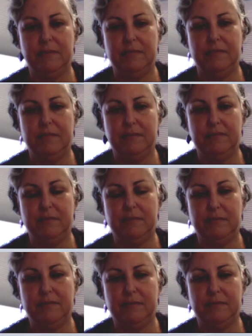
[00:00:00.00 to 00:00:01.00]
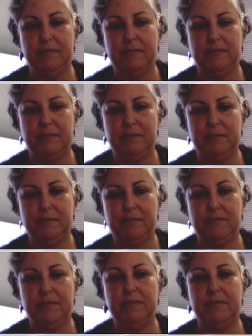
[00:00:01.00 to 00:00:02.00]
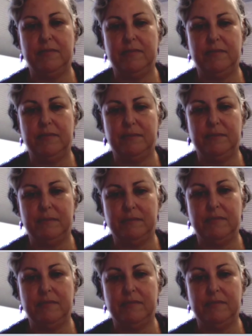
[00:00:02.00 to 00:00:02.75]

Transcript: No words are spoken by the person on screen.